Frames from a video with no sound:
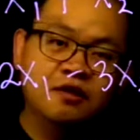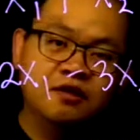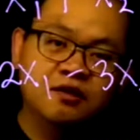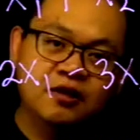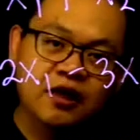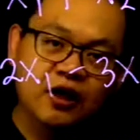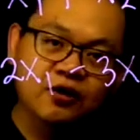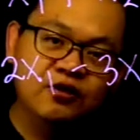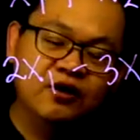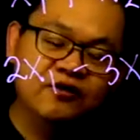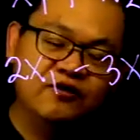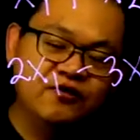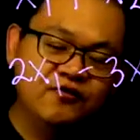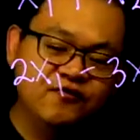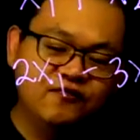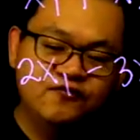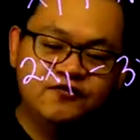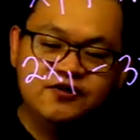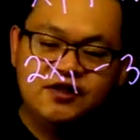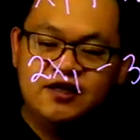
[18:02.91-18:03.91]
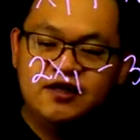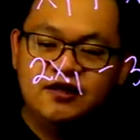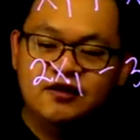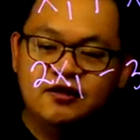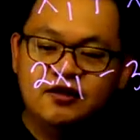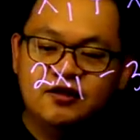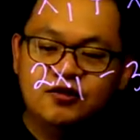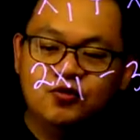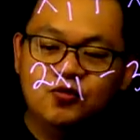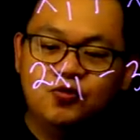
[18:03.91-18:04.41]
Now that you've seen
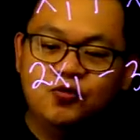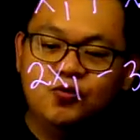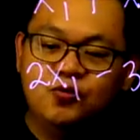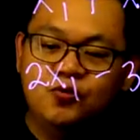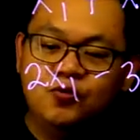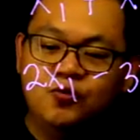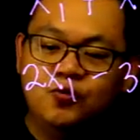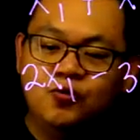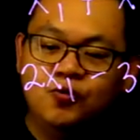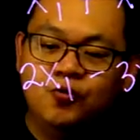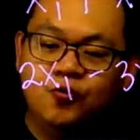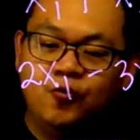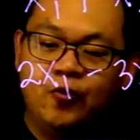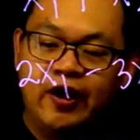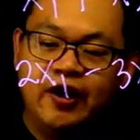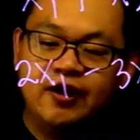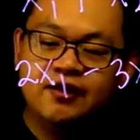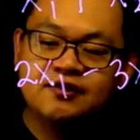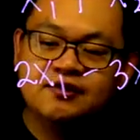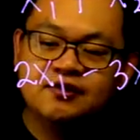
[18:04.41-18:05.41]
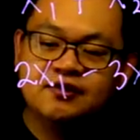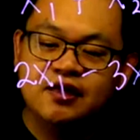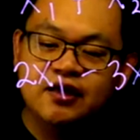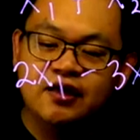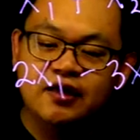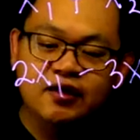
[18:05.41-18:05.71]
the two ways